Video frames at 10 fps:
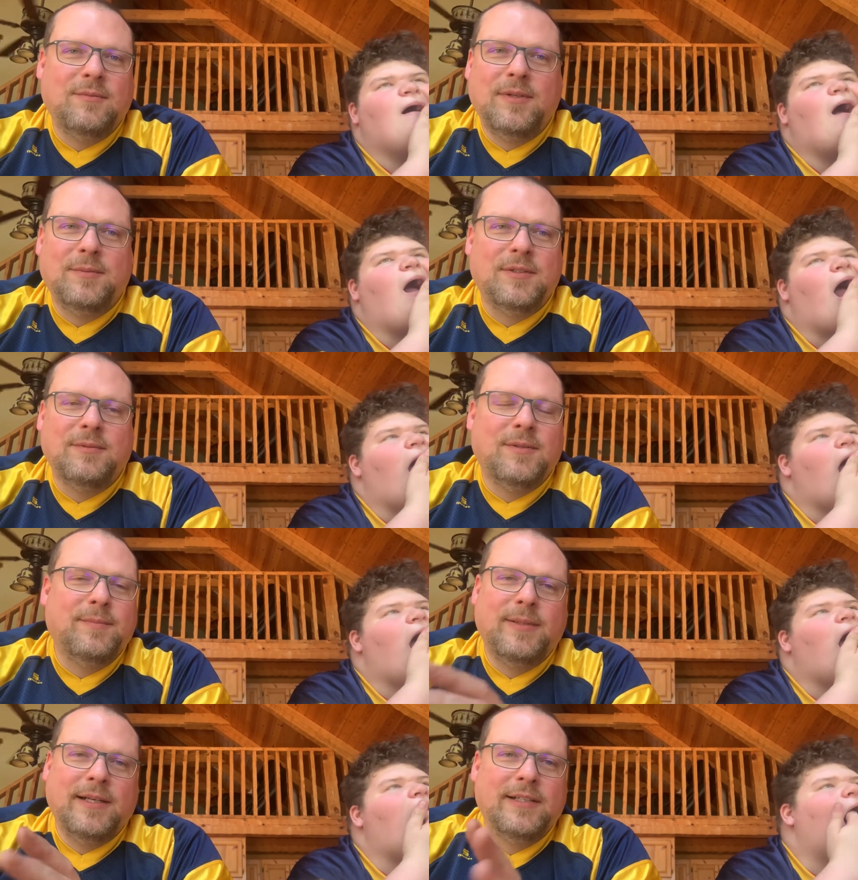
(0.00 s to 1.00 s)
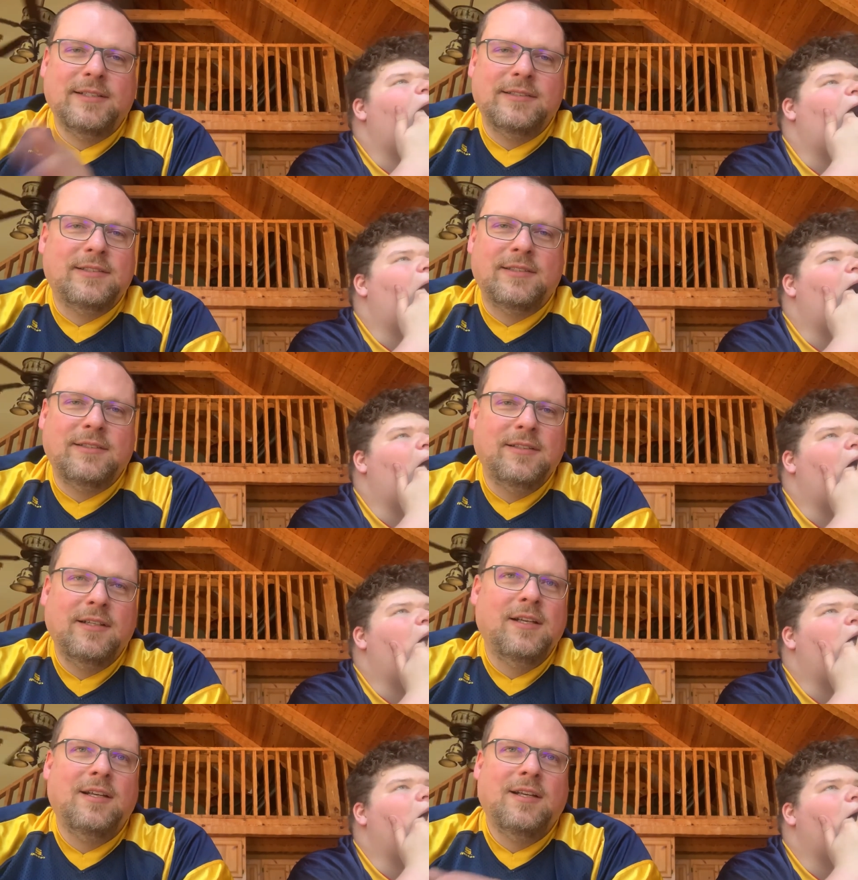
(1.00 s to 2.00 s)
Speaker 1: remember. The Bears.
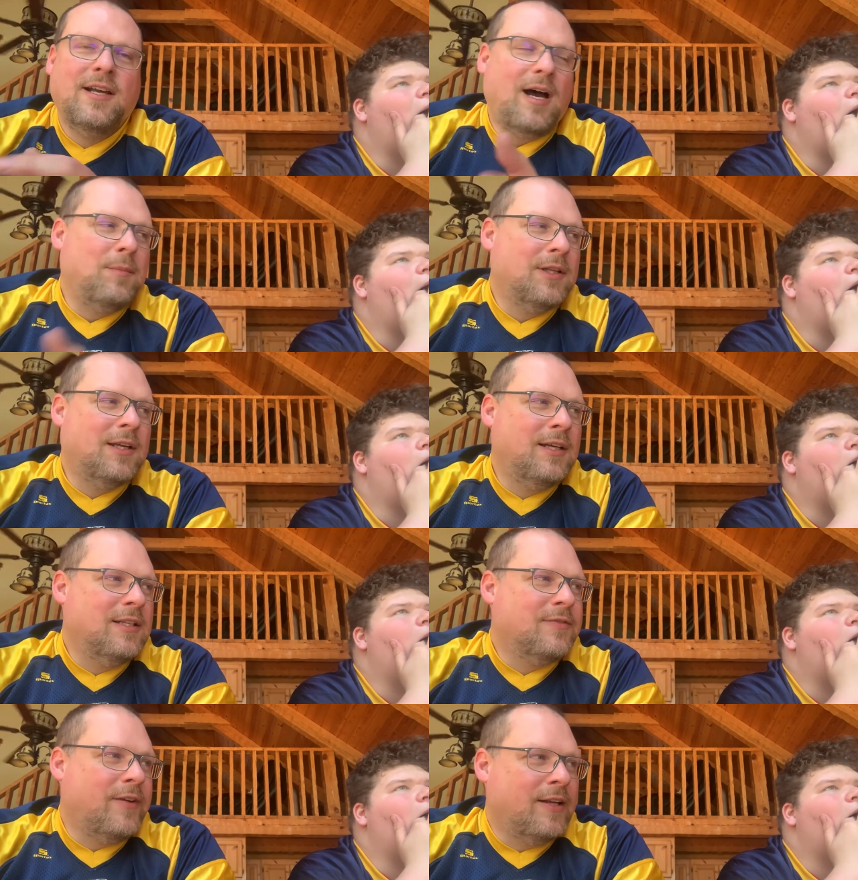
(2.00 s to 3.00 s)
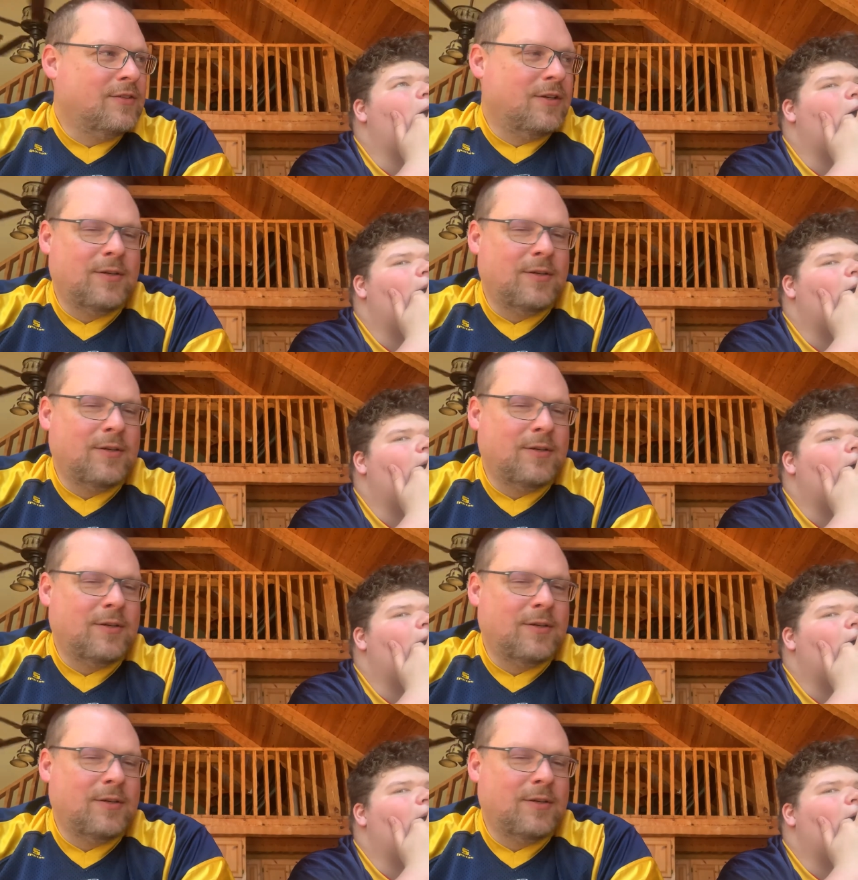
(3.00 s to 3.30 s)
I'm a Lions fan, so I